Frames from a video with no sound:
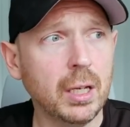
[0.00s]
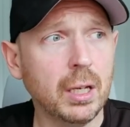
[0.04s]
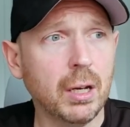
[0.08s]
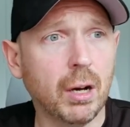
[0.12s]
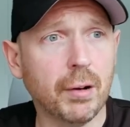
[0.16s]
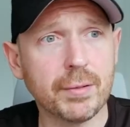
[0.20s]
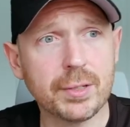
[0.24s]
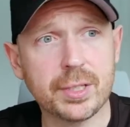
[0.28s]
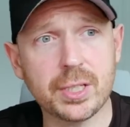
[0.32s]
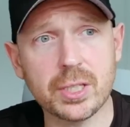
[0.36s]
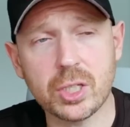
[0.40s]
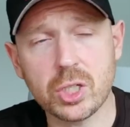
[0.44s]

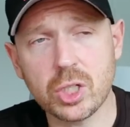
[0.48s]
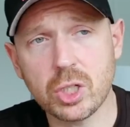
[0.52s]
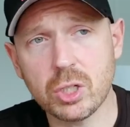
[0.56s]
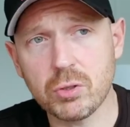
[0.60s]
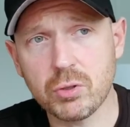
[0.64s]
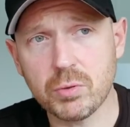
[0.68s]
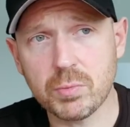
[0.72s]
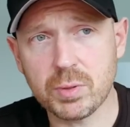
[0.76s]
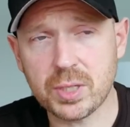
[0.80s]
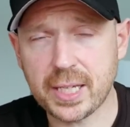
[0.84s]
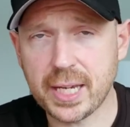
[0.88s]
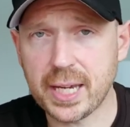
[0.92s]
Obviously the
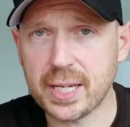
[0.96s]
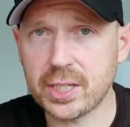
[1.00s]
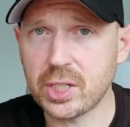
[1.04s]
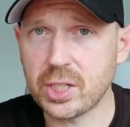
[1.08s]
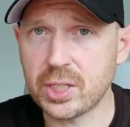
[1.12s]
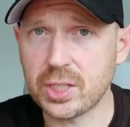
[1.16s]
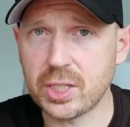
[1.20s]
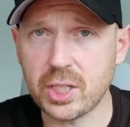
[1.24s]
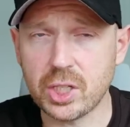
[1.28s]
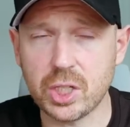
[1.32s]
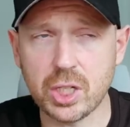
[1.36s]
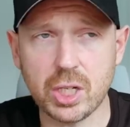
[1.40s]
shoes from
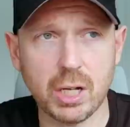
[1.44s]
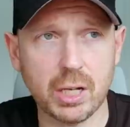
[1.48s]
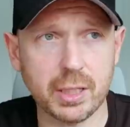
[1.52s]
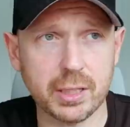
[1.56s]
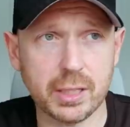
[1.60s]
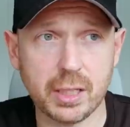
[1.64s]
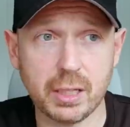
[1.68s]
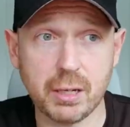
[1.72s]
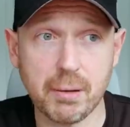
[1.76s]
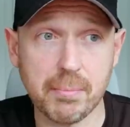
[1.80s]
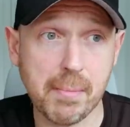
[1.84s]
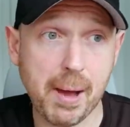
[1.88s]
Skechers this year I
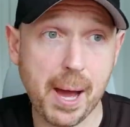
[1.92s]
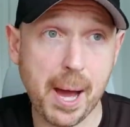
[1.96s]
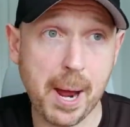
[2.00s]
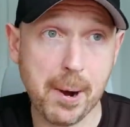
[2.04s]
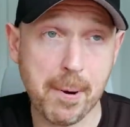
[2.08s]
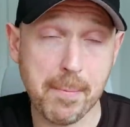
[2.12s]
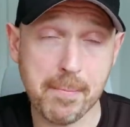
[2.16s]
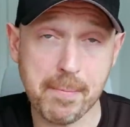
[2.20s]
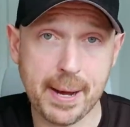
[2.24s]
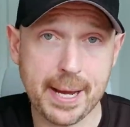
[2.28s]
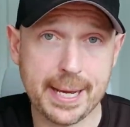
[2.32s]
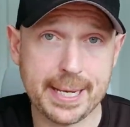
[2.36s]
think are, are
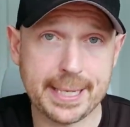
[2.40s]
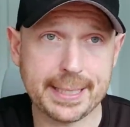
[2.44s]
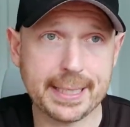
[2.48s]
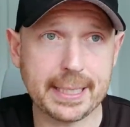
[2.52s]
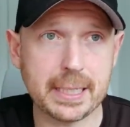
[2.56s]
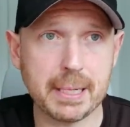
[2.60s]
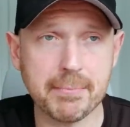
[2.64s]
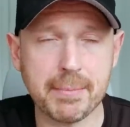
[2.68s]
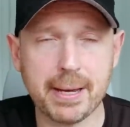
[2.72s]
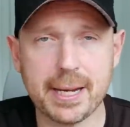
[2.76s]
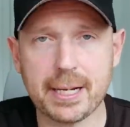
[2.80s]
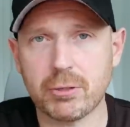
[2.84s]
amazing.
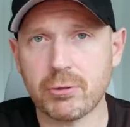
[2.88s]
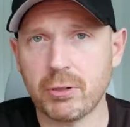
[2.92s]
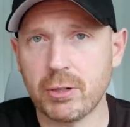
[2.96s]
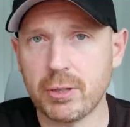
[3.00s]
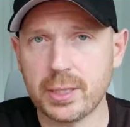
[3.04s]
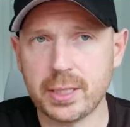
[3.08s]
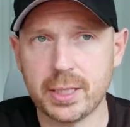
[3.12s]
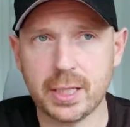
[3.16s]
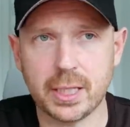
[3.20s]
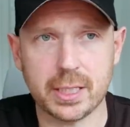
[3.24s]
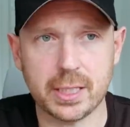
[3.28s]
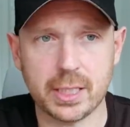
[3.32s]
The Max
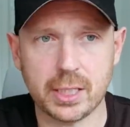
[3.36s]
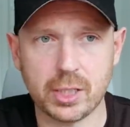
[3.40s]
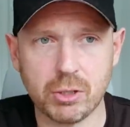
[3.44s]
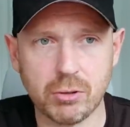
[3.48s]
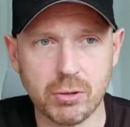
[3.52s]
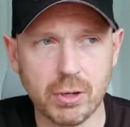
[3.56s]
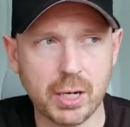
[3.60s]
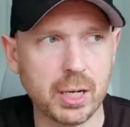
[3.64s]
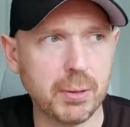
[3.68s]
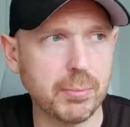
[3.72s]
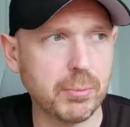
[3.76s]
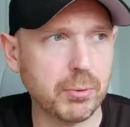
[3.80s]
Road six
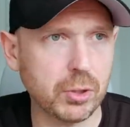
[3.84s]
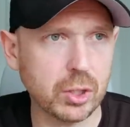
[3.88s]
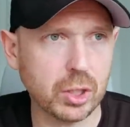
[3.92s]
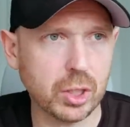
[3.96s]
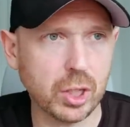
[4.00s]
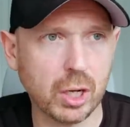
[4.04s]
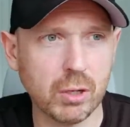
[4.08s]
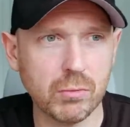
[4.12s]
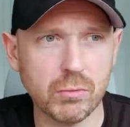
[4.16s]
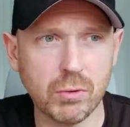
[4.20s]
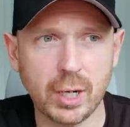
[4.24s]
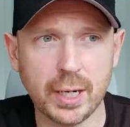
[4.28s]
incredible. The
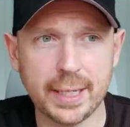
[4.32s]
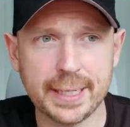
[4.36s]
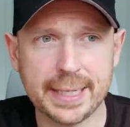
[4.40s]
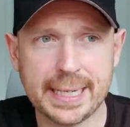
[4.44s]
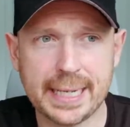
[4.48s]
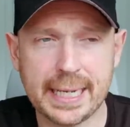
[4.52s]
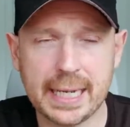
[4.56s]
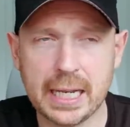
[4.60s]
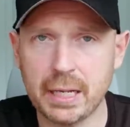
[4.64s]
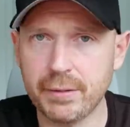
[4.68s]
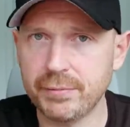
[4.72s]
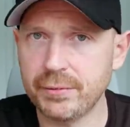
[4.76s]
Go Ride
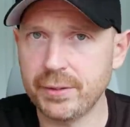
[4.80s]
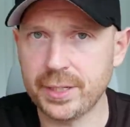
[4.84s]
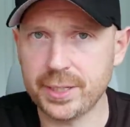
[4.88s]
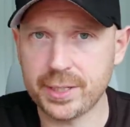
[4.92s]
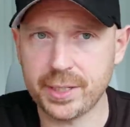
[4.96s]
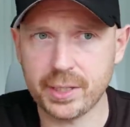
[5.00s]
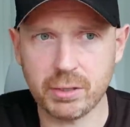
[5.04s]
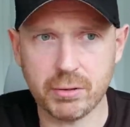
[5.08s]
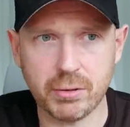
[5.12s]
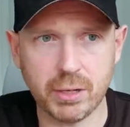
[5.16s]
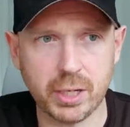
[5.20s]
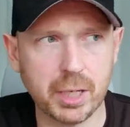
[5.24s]
eleven
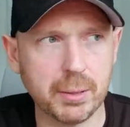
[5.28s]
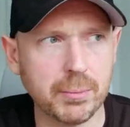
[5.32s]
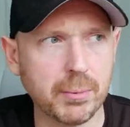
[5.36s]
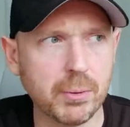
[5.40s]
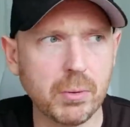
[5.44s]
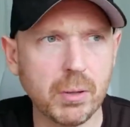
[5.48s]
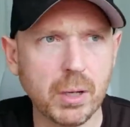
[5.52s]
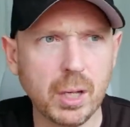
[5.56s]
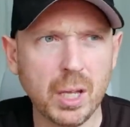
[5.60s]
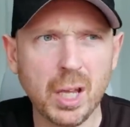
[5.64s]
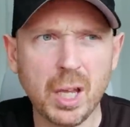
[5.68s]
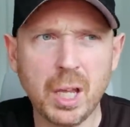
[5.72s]
is
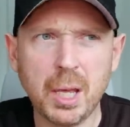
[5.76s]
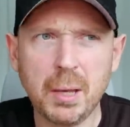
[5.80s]
incredible.